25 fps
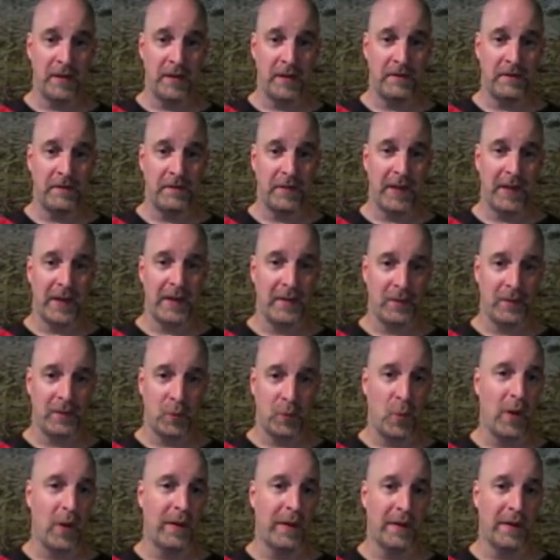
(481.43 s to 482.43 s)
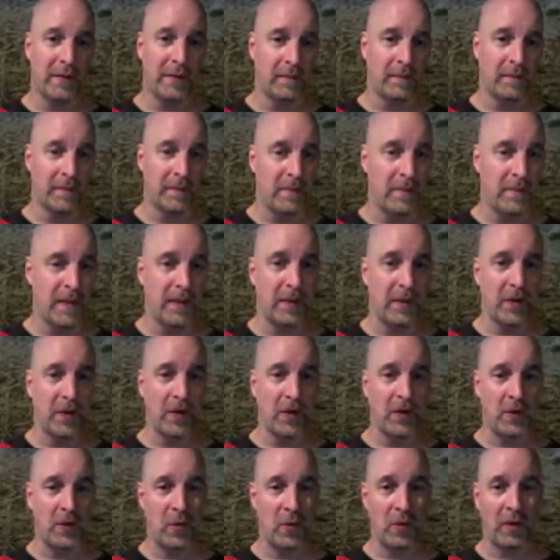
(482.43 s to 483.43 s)
I've, like, won in
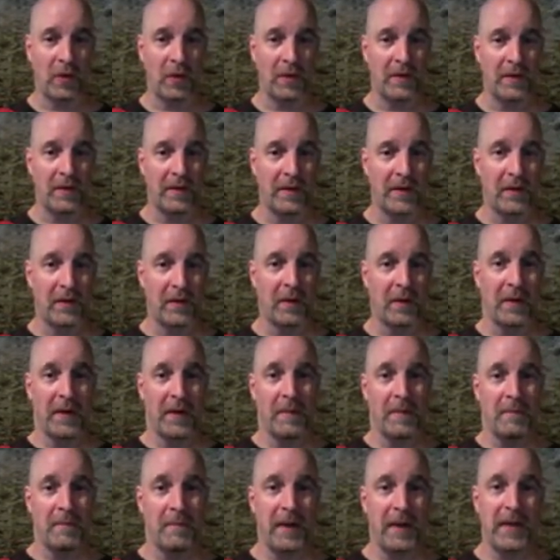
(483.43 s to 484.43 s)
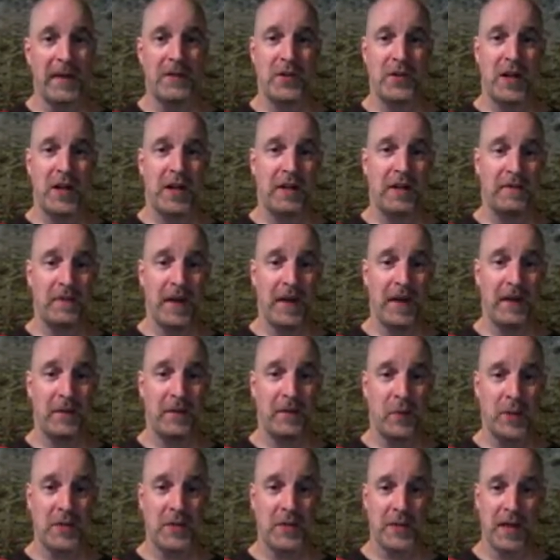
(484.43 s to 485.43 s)
hardcore, you know, but I try to
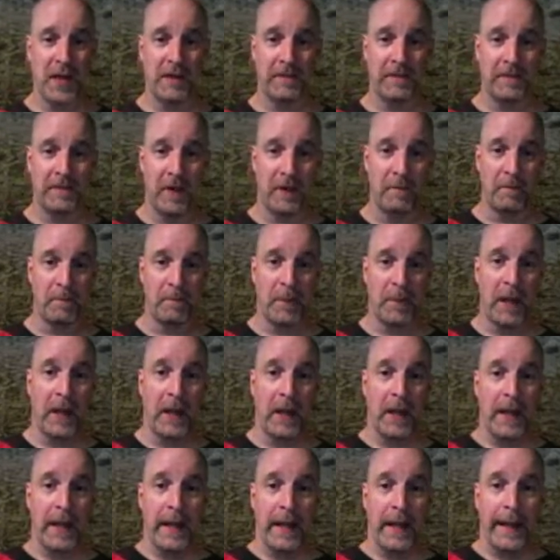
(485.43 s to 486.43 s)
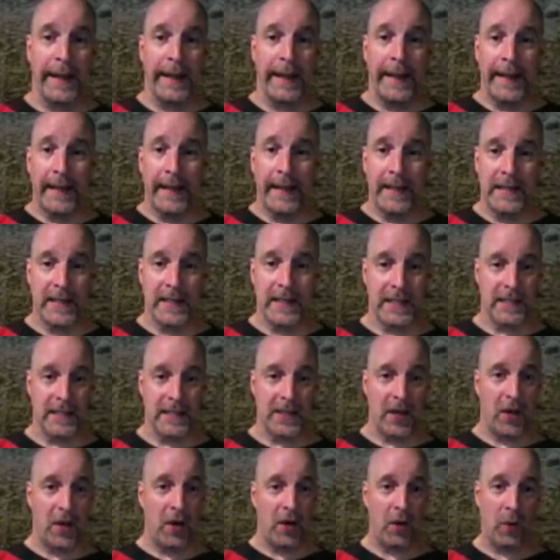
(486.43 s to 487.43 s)
find ways to have fun.
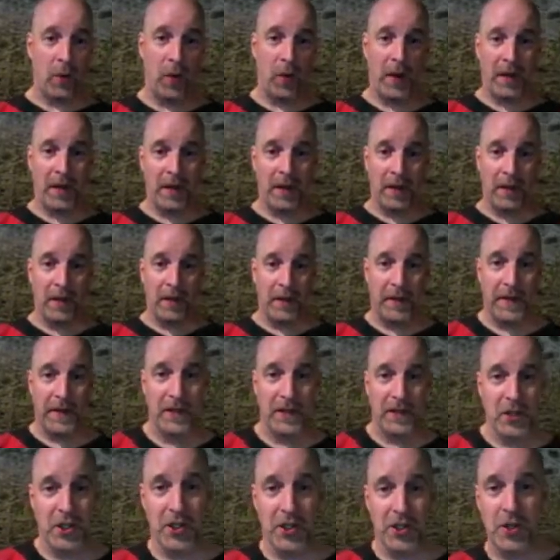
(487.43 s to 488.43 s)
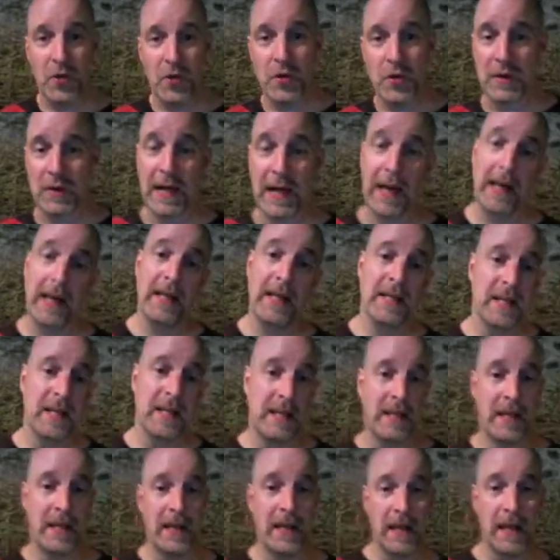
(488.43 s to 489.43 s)
So, one other thing to show you guys,
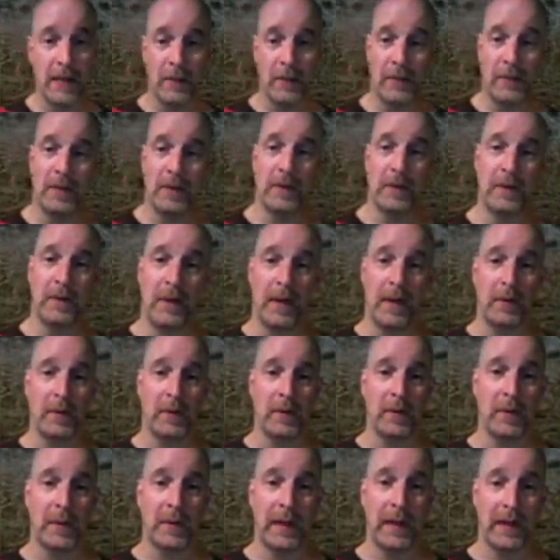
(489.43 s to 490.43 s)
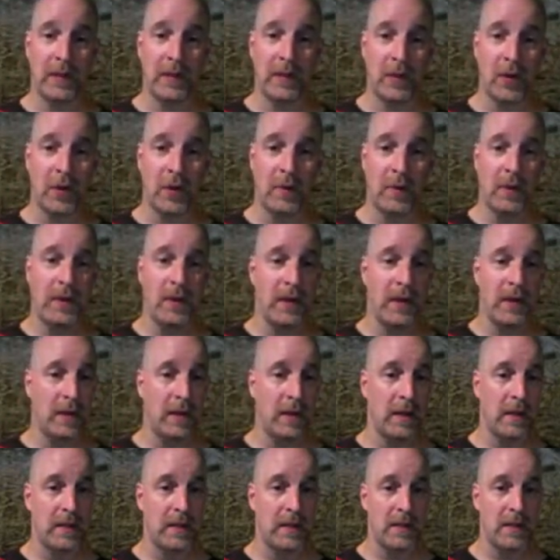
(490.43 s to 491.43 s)
and then I will get going,
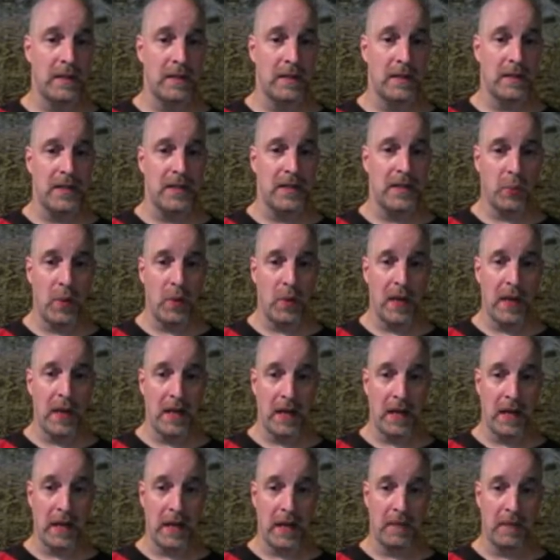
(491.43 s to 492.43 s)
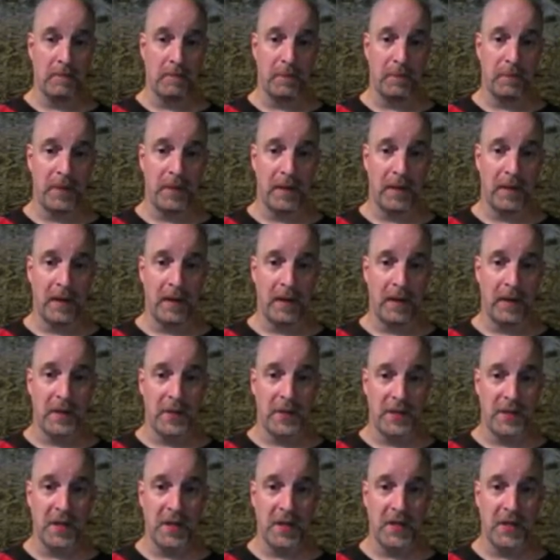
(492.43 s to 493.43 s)
and it is this way. The
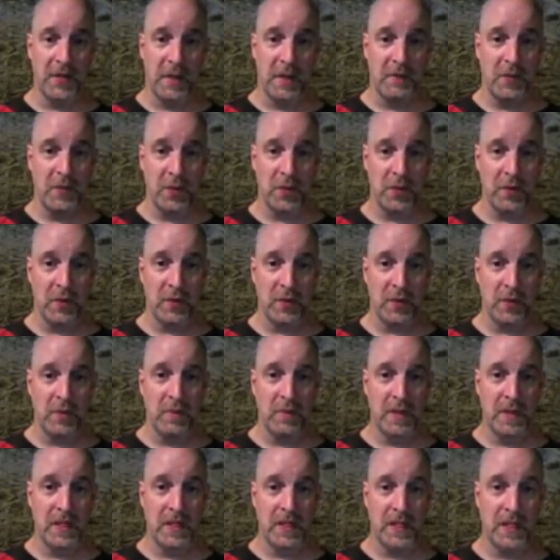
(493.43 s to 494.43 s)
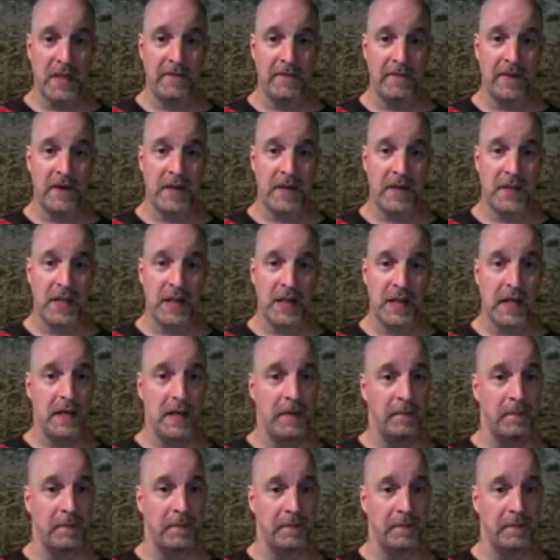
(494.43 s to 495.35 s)
sun is up, so it should be safe outside.